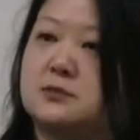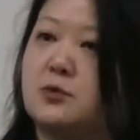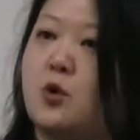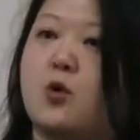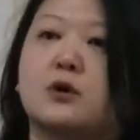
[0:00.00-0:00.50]
some
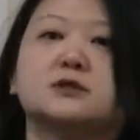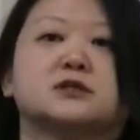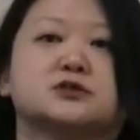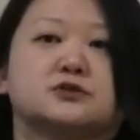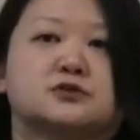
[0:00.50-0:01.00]
core
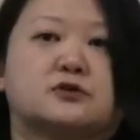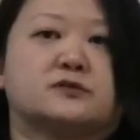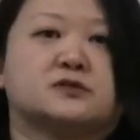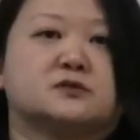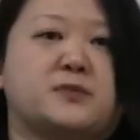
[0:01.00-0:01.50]
addiction
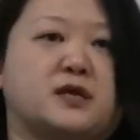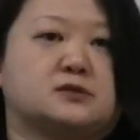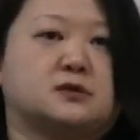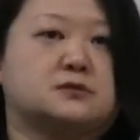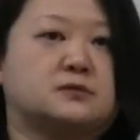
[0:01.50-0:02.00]
services
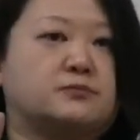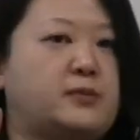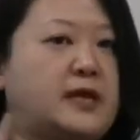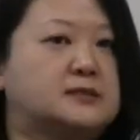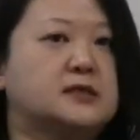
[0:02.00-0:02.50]
based on some
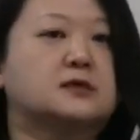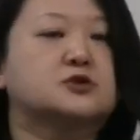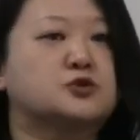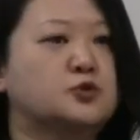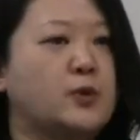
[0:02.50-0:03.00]
basic
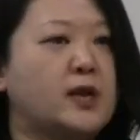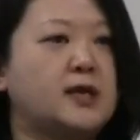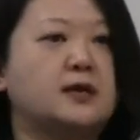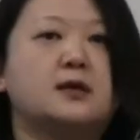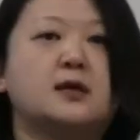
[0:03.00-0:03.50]

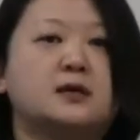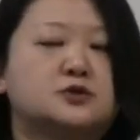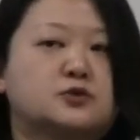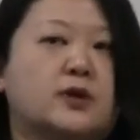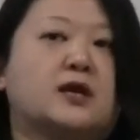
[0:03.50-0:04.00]
screening,
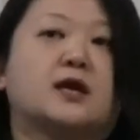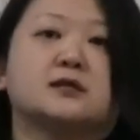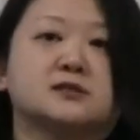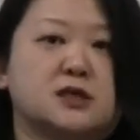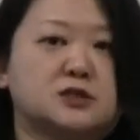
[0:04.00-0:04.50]
screening and
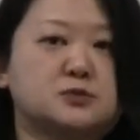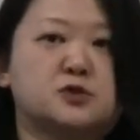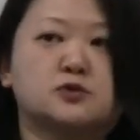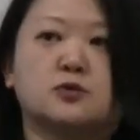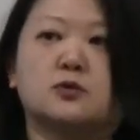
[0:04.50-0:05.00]

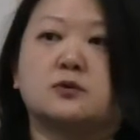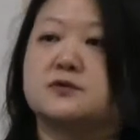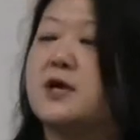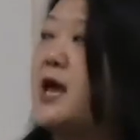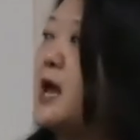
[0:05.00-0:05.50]
assessment
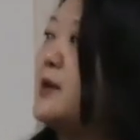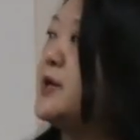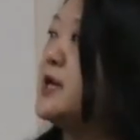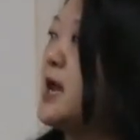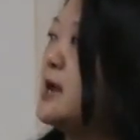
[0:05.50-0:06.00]
tools, and
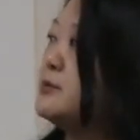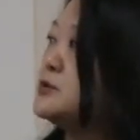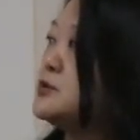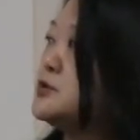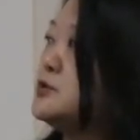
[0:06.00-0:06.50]
being able
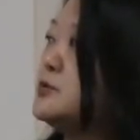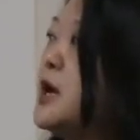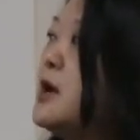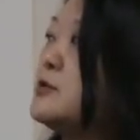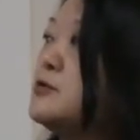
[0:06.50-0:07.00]
to
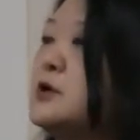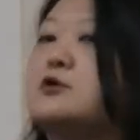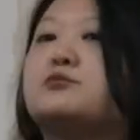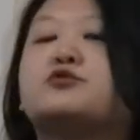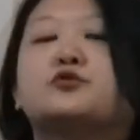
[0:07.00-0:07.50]

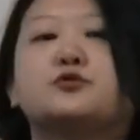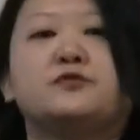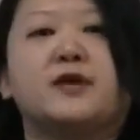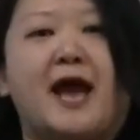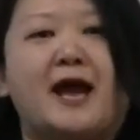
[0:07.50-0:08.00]

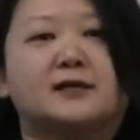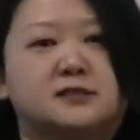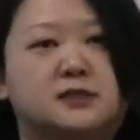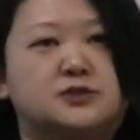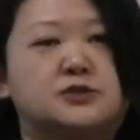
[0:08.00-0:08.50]
improve the
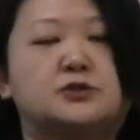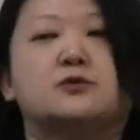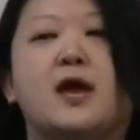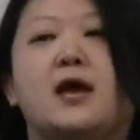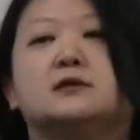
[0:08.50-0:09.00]
access
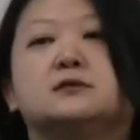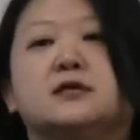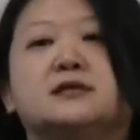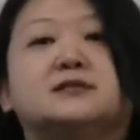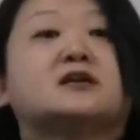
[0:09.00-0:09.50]
to and
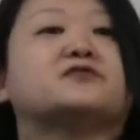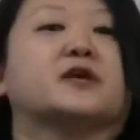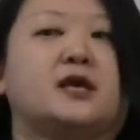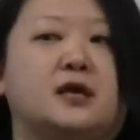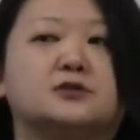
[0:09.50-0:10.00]
the
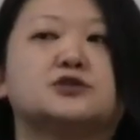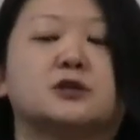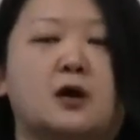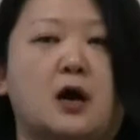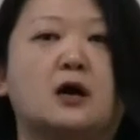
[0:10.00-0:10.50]

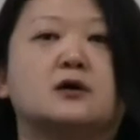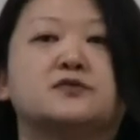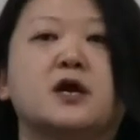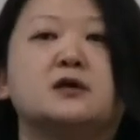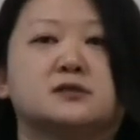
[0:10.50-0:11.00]
identification
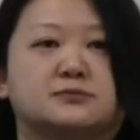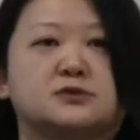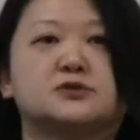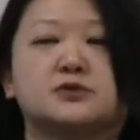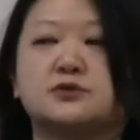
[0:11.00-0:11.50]
of
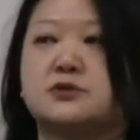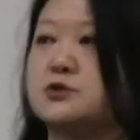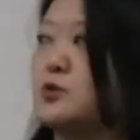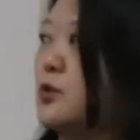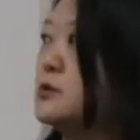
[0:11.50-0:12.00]
substance use
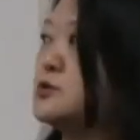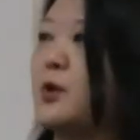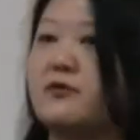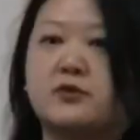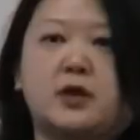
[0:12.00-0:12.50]
disorders
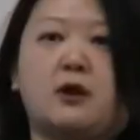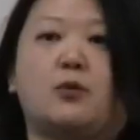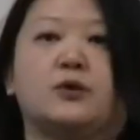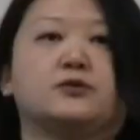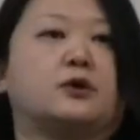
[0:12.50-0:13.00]
wherever they are,
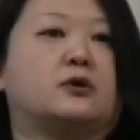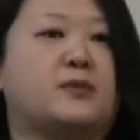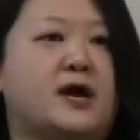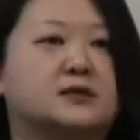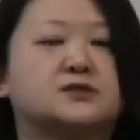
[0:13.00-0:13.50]
whether they're in
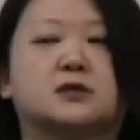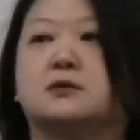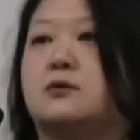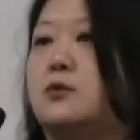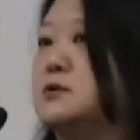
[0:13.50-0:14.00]

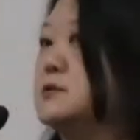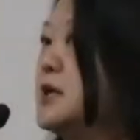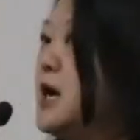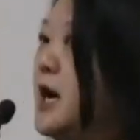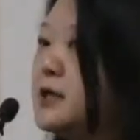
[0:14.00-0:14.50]
medicine or in
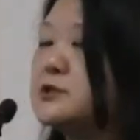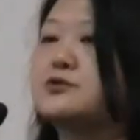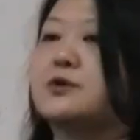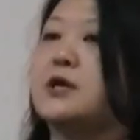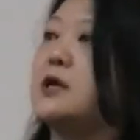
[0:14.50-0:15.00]

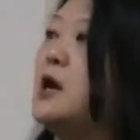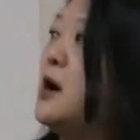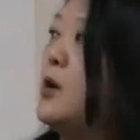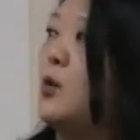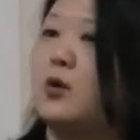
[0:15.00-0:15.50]
psychiatry
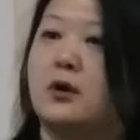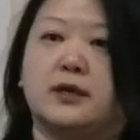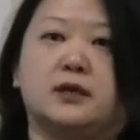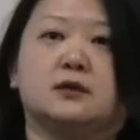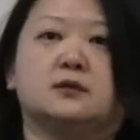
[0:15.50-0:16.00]
or
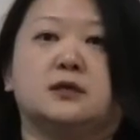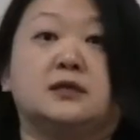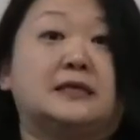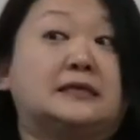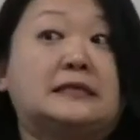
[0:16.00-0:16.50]
in, a,
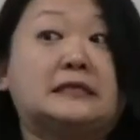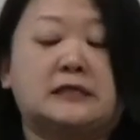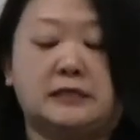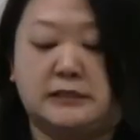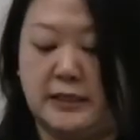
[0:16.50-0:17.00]
in, in the
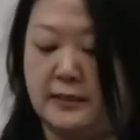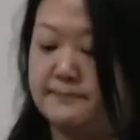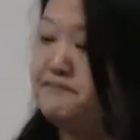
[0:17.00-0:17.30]
ED.